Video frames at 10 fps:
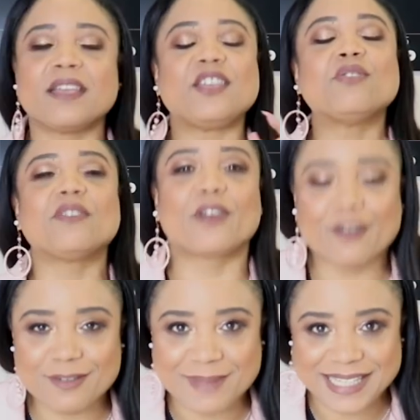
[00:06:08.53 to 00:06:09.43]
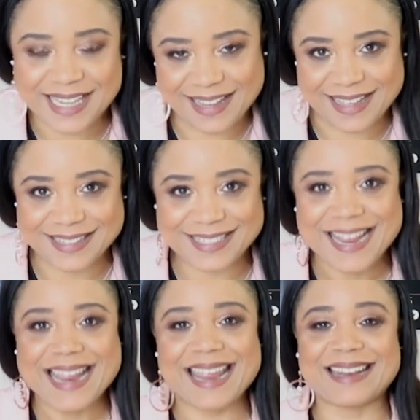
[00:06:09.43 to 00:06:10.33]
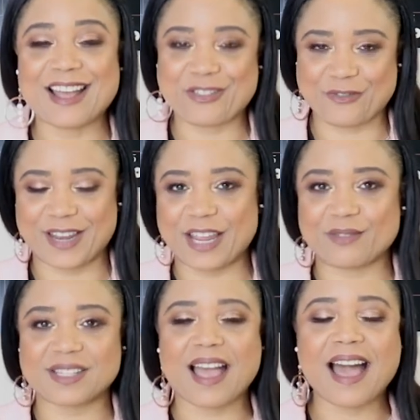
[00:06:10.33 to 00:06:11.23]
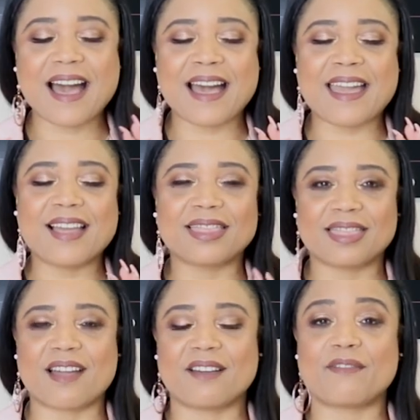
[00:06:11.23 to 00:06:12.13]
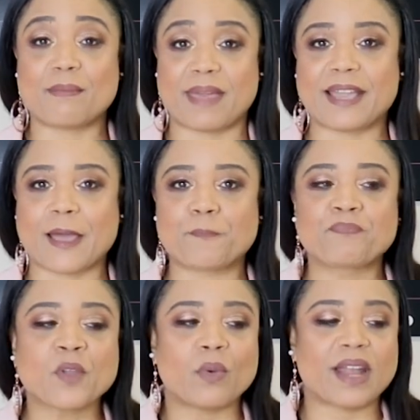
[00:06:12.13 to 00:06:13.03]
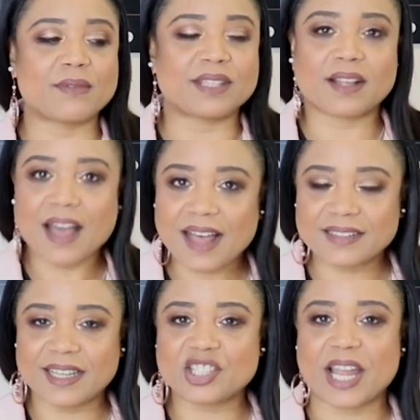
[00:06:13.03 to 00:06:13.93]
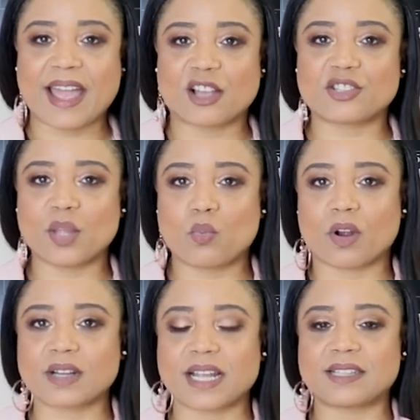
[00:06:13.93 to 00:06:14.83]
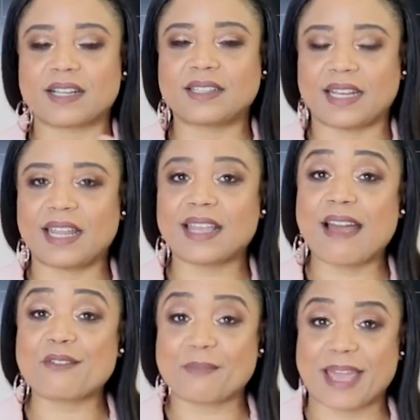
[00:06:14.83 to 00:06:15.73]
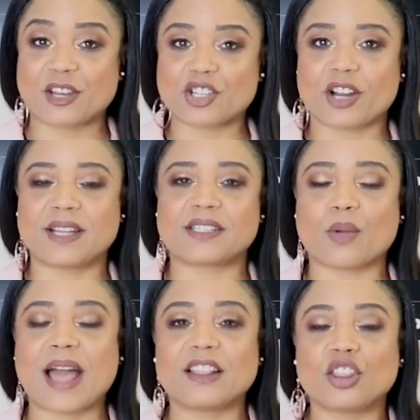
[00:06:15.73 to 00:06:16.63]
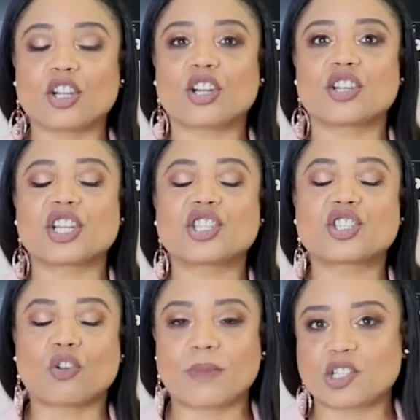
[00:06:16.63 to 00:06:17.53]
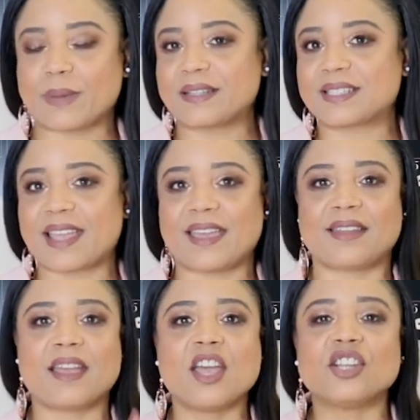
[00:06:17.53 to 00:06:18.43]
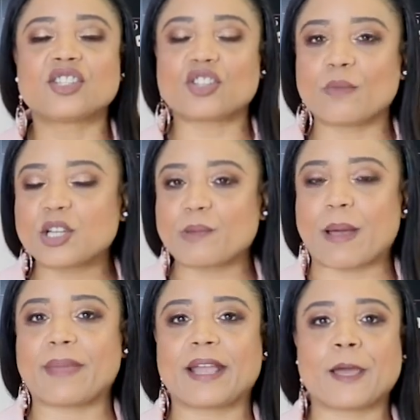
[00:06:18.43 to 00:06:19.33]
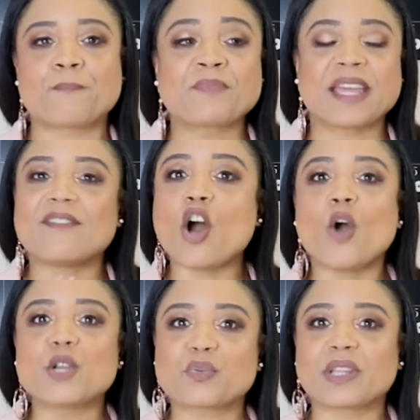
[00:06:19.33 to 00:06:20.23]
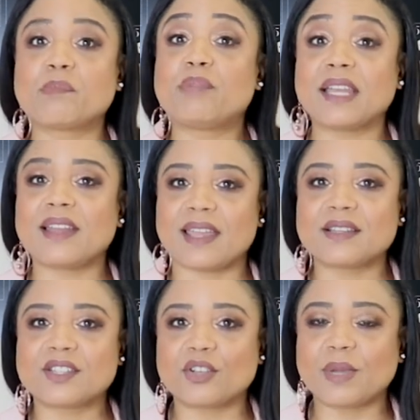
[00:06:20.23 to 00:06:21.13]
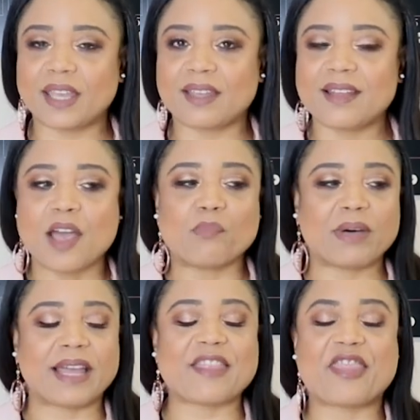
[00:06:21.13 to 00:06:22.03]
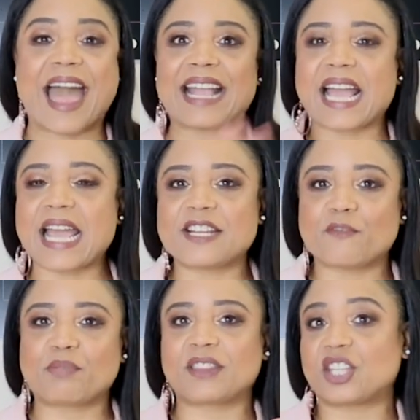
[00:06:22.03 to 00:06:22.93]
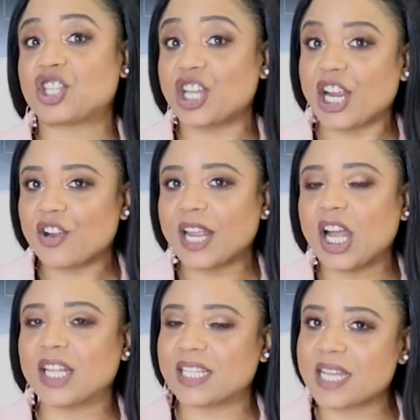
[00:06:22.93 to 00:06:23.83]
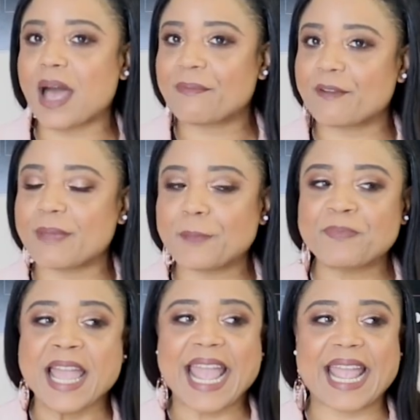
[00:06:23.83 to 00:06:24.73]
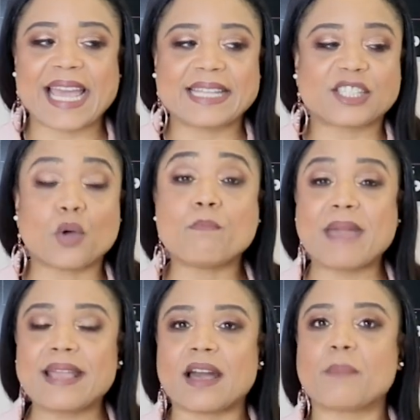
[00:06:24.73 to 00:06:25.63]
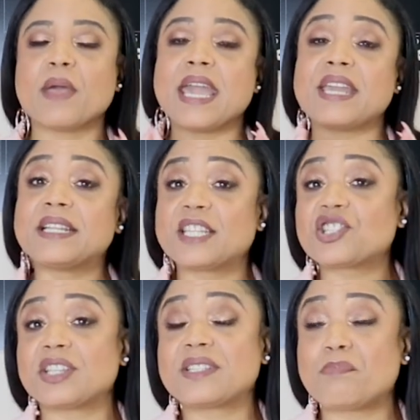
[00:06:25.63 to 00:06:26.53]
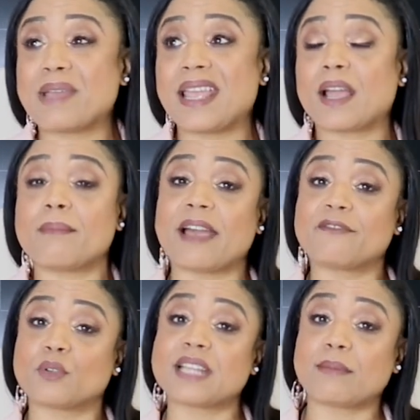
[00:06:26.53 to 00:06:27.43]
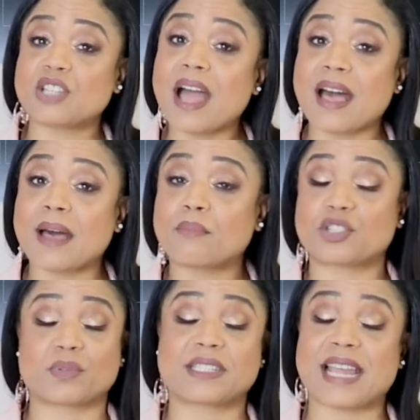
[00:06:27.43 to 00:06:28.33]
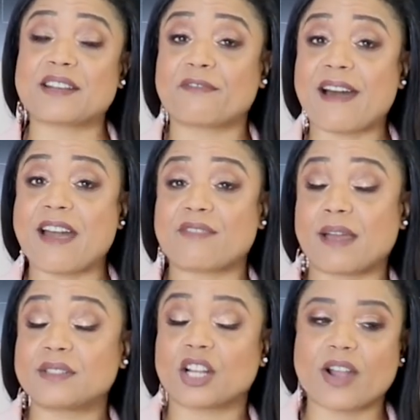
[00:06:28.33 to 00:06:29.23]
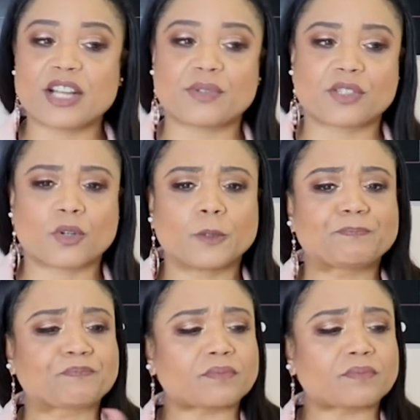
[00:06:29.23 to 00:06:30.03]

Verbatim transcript: You have heard me say this in other videos. I love makeup. When I was in college, I actually worked as a clinique counter manager. And so I learned so much about skin, so much about makeup, and I've always really been into it, but that kind of put the cherry on the top for me. And so makeup, in addition to being my full-time job, which was 9 to 5 when I was in graduate school,